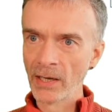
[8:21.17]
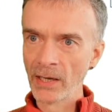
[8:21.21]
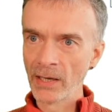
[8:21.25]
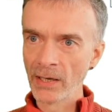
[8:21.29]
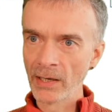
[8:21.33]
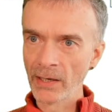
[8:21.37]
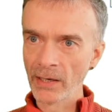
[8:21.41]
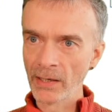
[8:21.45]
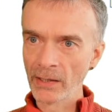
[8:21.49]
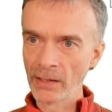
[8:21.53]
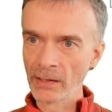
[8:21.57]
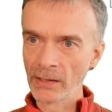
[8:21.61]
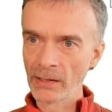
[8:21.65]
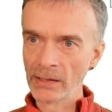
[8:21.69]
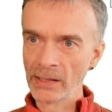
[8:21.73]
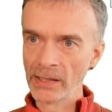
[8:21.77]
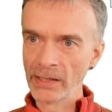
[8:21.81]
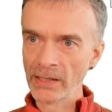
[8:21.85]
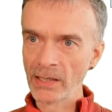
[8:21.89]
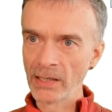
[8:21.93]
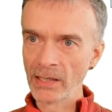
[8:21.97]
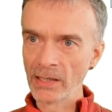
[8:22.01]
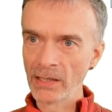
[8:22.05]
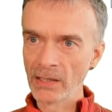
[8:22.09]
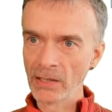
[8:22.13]

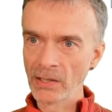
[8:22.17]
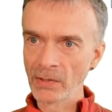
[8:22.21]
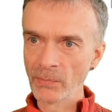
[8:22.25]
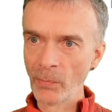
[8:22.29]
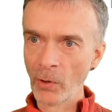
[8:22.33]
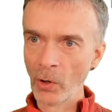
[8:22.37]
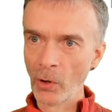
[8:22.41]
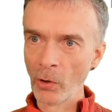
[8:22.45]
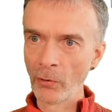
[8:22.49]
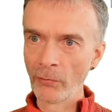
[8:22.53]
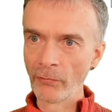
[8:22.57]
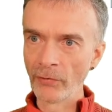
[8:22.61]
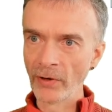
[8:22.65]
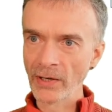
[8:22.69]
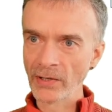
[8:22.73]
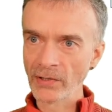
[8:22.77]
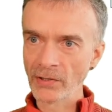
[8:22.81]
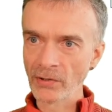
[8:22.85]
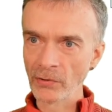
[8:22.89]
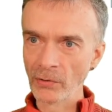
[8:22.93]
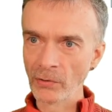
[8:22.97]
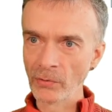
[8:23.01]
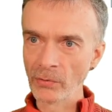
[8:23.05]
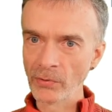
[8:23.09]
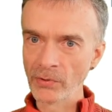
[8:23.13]
leaky small
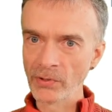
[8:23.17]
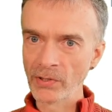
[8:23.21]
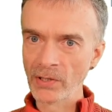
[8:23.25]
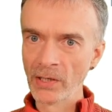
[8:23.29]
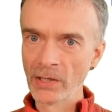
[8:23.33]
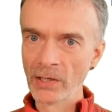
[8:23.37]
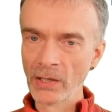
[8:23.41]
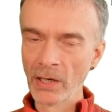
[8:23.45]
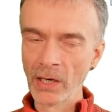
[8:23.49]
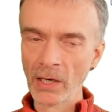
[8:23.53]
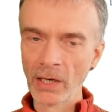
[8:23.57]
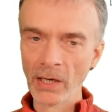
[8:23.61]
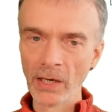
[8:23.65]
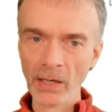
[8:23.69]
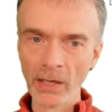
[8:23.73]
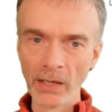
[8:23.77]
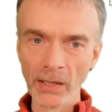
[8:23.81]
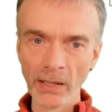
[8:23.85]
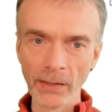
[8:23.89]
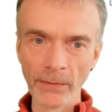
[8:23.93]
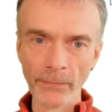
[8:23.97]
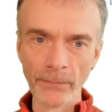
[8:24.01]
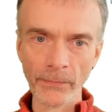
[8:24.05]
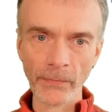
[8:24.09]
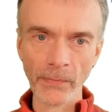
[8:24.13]
vessels
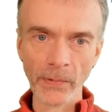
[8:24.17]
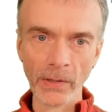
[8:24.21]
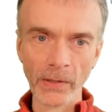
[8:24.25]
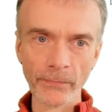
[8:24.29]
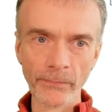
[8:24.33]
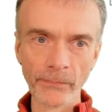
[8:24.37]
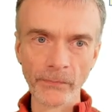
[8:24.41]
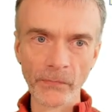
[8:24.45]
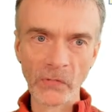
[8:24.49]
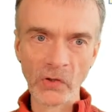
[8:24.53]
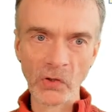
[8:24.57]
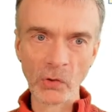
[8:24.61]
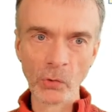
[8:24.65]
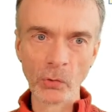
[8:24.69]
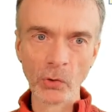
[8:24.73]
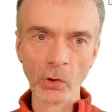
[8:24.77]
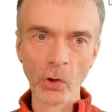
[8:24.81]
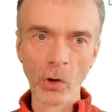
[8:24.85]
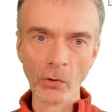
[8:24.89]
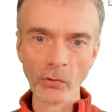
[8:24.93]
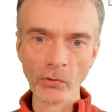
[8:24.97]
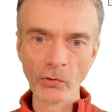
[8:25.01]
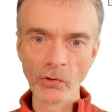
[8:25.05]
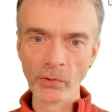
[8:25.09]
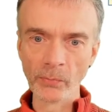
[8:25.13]
do
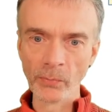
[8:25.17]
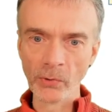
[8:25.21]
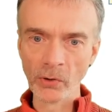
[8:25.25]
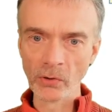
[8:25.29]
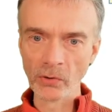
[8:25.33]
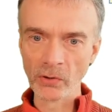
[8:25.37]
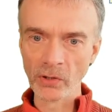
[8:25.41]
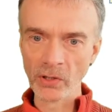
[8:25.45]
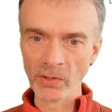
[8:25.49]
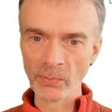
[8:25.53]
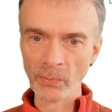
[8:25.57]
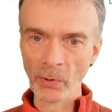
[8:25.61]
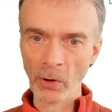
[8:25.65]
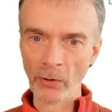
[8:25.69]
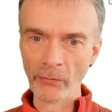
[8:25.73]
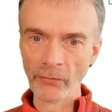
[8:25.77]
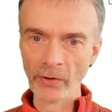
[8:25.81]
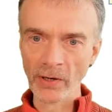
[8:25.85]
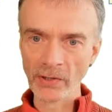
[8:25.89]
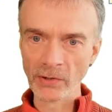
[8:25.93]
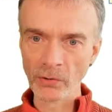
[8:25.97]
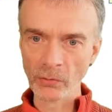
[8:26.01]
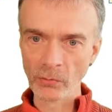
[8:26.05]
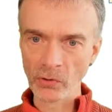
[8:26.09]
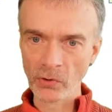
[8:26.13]
contribute to small
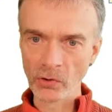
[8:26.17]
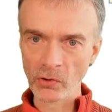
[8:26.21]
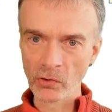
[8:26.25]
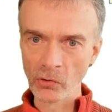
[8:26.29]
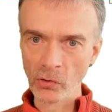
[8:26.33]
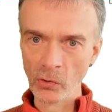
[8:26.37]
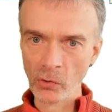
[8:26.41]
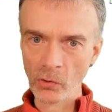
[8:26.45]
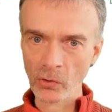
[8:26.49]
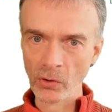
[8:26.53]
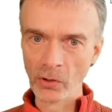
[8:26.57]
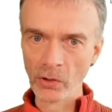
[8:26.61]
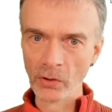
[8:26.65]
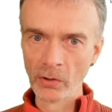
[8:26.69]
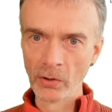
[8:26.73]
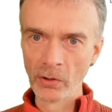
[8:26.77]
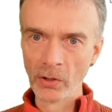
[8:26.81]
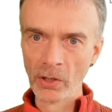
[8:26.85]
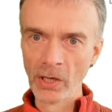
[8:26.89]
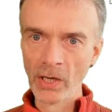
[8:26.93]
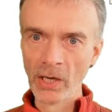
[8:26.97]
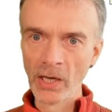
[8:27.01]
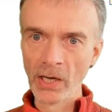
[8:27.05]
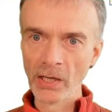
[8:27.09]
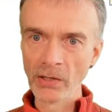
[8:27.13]
vessel stroke.
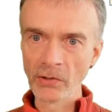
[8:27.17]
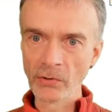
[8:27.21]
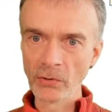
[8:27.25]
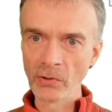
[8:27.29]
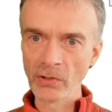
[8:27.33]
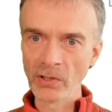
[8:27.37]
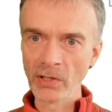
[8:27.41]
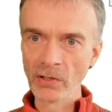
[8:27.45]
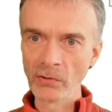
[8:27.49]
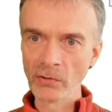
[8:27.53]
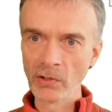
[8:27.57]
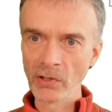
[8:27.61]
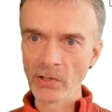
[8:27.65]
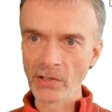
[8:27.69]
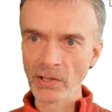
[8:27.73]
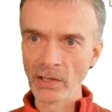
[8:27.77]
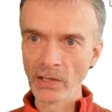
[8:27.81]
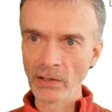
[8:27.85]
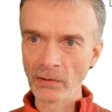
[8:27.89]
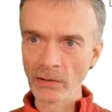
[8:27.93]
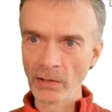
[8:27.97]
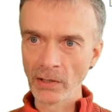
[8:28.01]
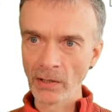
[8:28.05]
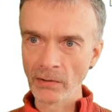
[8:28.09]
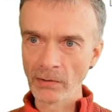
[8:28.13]
And so it's
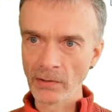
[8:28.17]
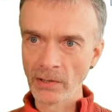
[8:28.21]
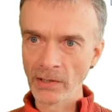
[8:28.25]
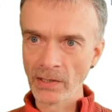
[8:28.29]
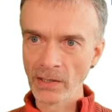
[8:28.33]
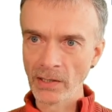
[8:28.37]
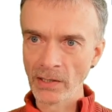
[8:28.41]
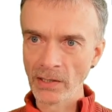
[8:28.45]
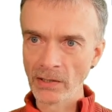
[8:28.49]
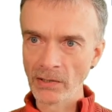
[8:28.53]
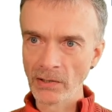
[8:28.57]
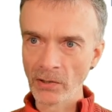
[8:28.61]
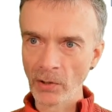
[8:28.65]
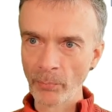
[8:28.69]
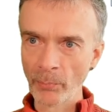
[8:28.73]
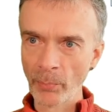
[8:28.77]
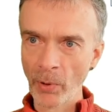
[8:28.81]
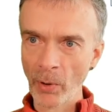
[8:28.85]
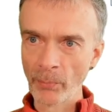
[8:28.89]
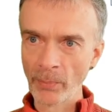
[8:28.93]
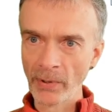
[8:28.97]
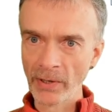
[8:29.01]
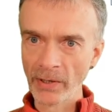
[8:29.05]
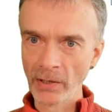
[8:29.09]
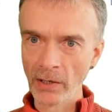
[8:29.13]
interesting that these are
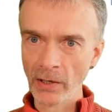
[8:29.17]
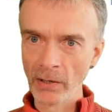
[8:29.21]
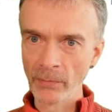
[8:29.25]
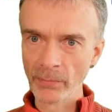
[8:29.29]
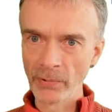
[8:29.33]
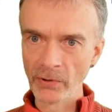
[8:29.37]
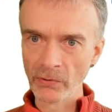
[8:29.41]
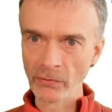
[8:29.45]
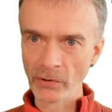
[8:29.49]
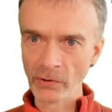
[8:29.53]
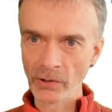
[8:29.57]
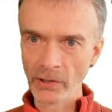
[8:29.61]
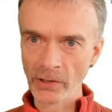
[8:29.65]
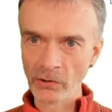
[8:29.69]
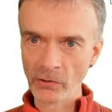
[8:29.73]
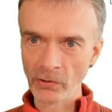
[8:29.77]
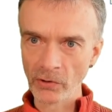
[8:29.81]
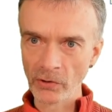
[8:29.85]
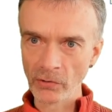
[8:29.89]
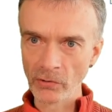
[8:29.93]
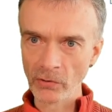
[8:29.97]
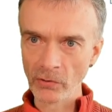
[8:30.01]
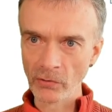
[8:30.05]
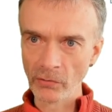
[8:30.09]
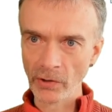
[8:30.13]
popping up in
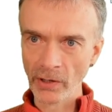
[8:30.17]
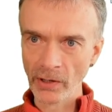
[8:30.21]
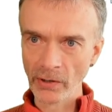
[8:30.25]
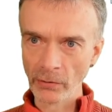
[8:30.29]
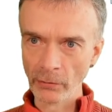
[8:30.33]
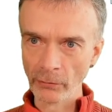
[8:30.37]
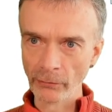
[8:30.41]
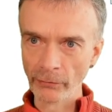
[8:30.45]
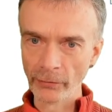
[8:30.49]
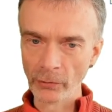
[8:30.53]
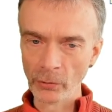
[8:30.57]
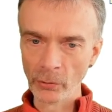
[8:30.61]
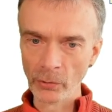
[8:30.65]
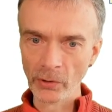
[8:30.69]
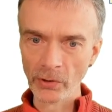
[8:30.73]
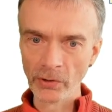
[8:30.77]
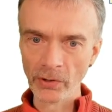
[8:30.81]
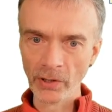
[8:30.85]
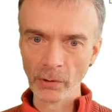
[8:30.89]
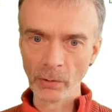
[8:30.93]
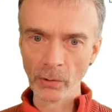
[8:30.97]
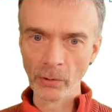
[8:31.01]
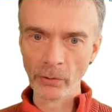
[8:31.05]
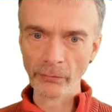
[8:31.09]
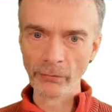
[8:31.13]
relation to retinal fluid
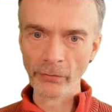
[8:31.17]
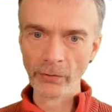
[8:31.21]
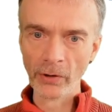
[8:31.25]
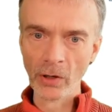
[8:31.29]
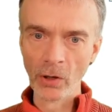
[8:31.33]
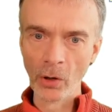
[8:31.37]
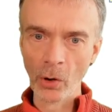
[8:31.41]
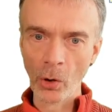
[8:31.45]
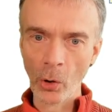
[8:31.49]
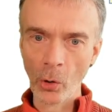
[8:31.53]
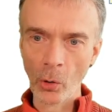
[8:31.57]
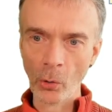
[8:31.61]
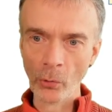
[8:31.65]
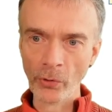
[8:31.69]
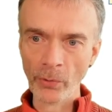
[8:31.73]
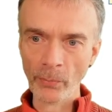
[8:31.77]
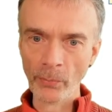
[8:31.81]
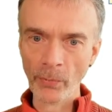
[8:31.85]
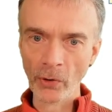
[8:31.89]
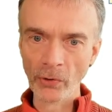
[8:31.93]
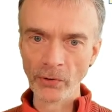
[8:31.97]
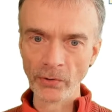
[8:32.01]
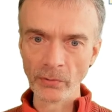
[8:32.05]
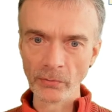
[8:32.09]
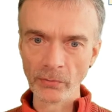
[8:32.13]
out of all the
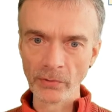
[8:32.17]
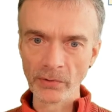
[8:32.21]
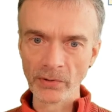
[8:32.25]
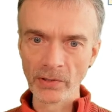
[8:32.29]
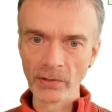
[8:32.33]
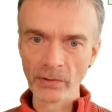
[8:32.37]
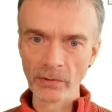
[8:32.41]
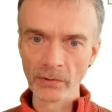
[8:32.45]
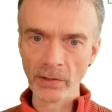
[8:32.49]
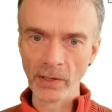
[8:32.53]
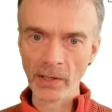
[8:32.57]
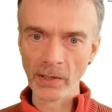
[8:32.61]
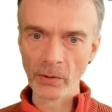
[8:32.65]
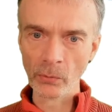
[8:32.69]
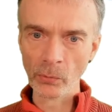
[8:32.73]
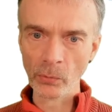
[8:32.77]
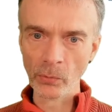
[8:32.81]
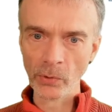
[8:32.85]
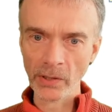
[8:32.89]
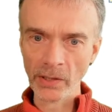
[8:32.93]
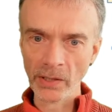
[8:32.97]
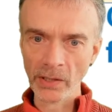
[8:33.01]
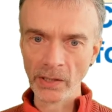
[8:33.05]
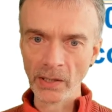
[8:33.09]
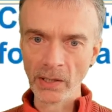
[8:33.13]
models that
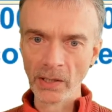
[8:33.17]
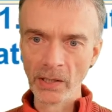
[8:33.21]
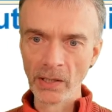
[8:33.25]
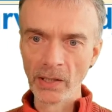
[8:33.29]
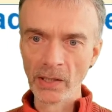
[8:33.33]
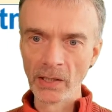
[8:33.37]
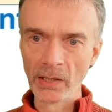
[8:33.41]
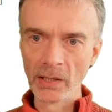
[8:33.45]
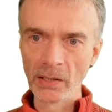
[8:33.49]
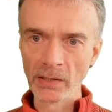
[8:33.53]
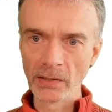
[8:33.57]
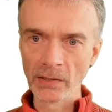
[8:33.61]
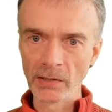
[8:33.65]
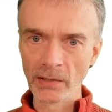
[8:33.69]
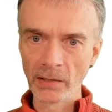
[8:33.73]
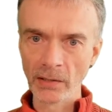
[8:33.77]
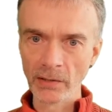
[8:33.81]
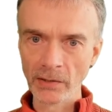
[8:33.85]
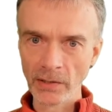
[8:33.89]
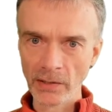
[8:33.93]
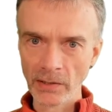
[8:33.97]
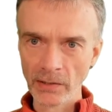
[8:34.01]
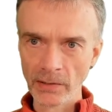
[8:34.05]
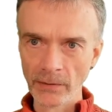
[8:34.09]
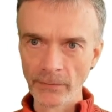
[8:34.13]
we
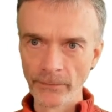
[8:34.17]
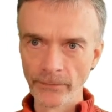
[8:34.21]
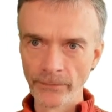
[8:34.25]
studied.